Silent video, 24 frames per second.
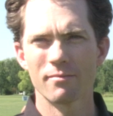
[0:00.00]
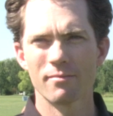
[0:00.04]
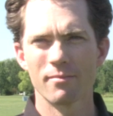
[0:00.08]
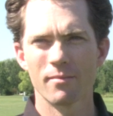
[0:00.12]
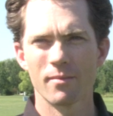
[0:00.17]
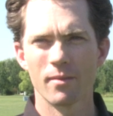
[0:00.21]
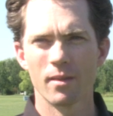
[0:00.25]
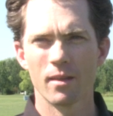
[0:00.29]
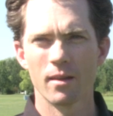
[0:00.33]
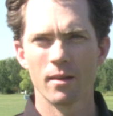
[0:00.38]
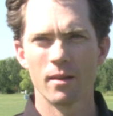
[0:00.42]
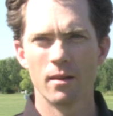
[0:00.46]

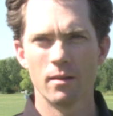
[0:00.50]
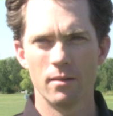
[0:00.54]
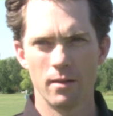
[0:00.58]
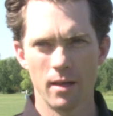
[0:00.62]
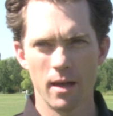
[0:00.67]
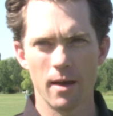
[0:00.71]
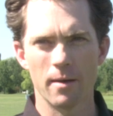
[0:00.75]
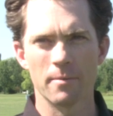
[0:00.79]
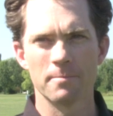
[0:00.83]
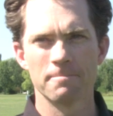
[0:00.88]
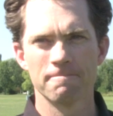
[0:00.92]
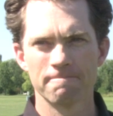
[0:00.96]
forward,
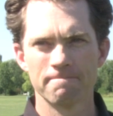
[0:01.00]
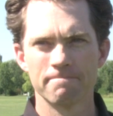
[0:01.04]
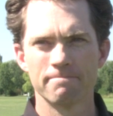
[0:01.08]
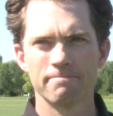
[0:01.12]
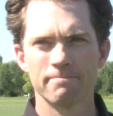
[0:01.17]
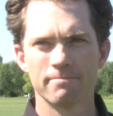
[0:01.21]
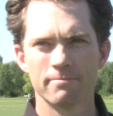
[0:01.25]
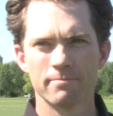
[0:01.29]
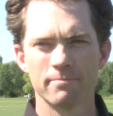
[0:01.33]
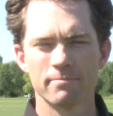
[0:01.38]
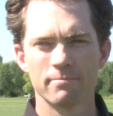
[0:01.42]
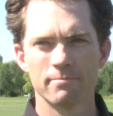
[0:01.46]
some
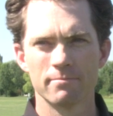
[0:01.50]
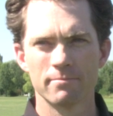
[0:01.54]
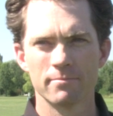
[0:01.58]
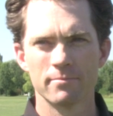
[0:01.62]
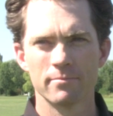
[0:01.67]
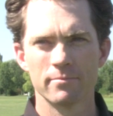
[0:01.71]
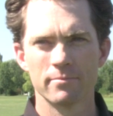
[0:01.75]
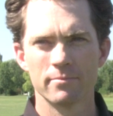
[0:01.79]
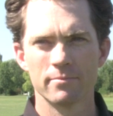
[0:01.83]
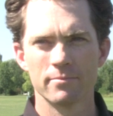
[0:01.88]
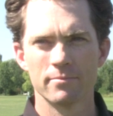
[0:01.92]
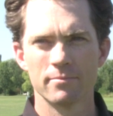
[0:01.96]
are
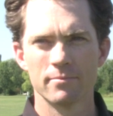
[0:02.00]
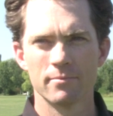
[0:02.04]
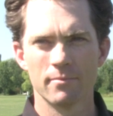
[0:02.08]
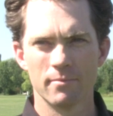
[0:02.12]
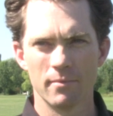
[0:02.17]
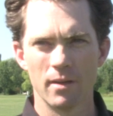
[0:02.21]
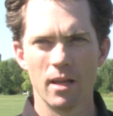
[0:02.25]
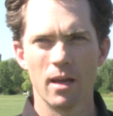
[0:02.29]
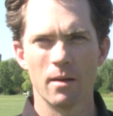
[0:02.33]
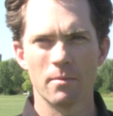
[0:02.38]
moving it backward.